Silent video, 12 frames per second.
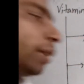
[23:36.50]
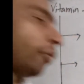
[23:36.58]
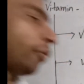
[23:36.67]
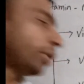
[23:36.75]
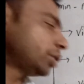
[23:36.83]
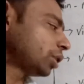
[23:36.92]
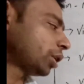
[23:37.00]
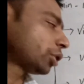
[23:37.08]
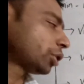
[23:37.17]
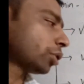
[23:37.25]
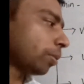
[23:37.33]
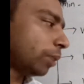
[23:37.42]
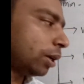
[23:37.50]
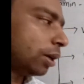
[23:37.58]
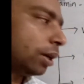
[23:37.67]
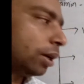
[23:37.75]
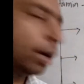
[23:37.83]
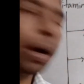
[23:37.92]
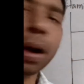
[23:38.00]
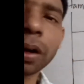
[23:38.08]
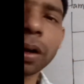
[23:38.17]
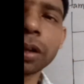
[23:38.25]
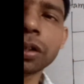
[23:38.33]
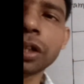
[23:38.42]
this is the regeneration of the energy.
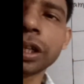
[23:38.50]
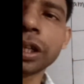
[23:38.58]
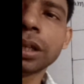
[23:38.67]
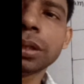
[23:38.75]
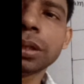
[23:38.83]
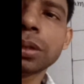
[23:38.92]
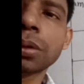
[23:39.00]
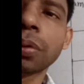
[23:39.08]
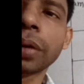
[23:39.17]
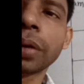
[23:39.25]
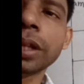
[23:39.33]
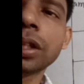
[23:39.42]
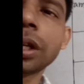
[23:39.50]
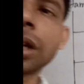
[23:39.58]
I hope so you understood this